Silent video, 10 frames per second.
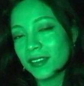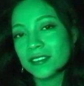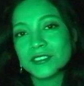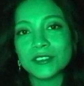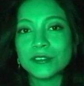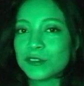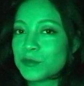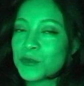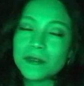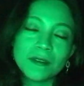She just
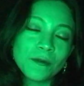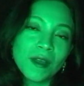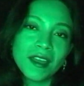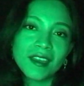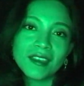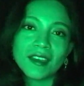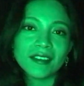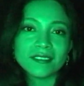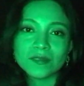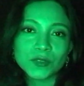moved away
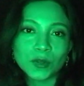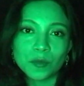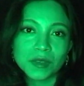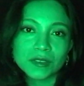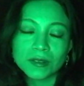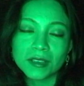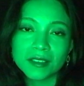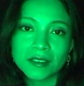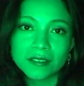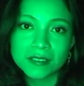and told me to
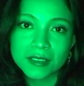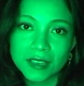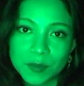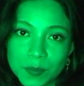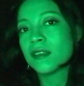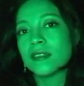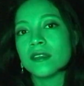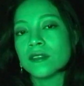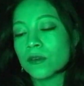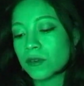let her sleep. The
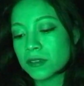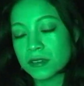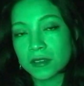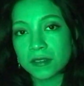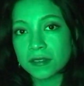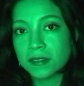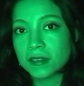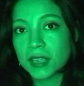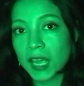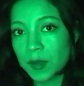noises
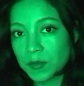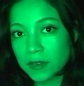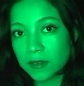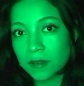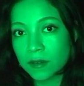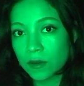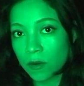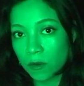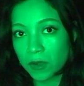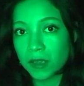kept
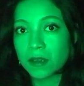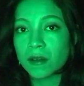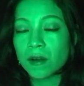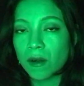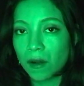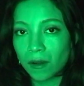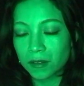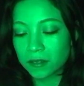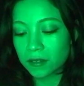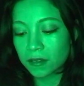going on.